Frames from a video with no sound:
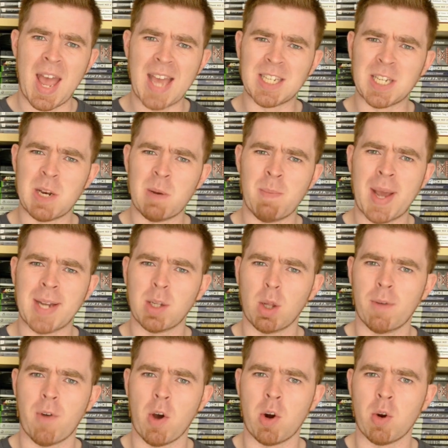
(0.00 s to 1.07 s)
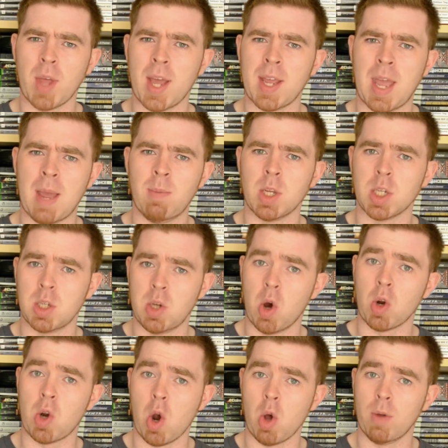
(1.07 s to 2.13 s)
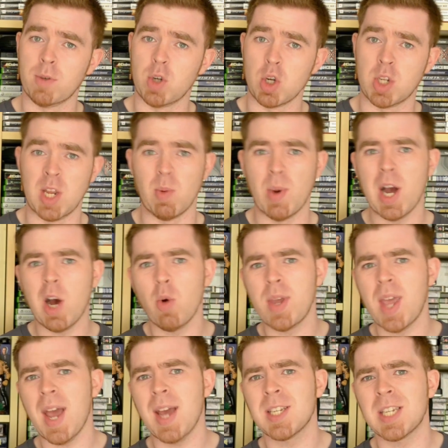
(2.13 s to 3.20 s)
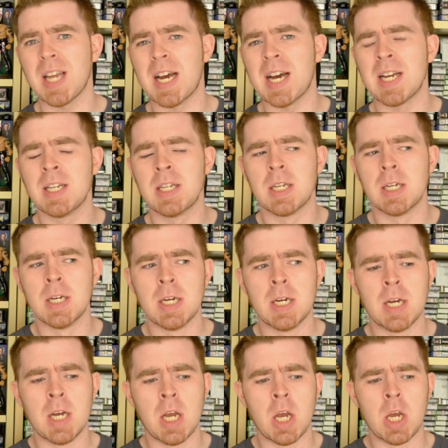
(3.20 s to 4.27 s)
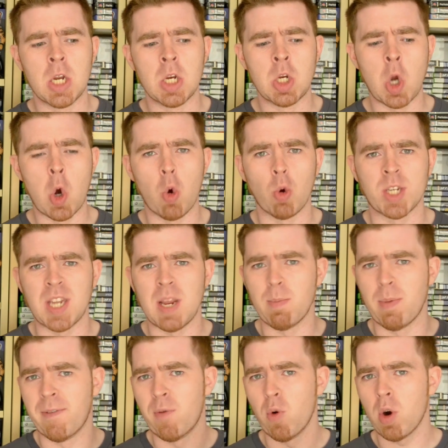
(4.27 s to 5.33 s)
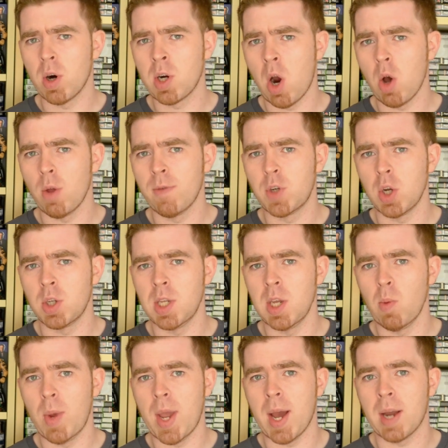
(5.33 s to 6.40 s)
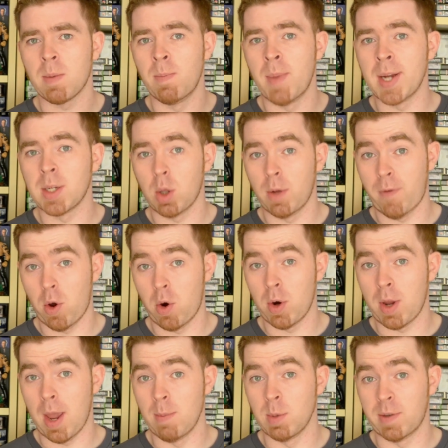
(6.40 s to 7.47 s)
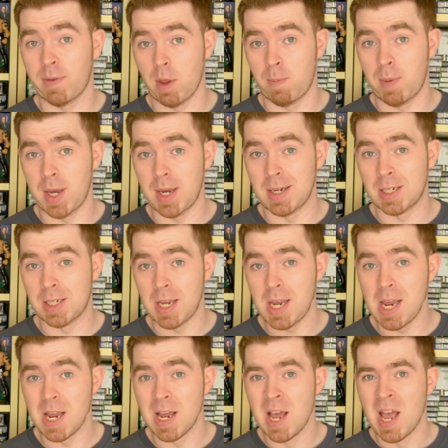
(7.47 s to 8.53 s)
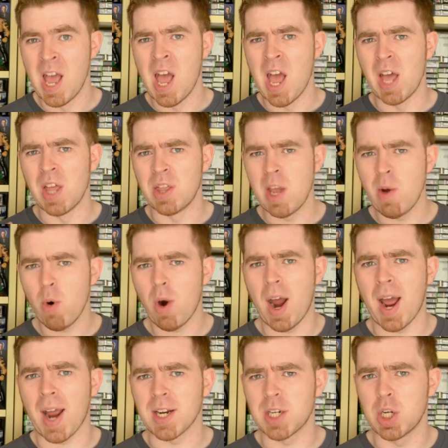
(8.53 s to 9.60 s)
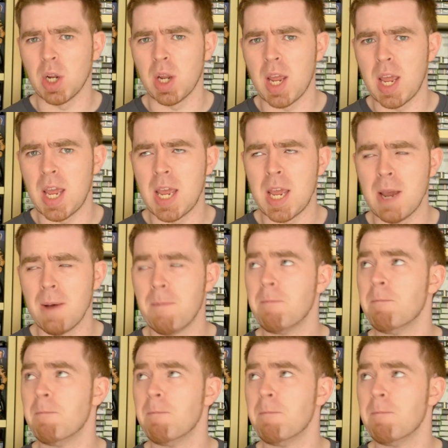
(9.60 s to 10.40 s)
Isn't Medal of Honor that game that's not Call of Duty? Well, yes and no. See, before Call of Duty, we had Medal of Honor games for the PC, and they were actually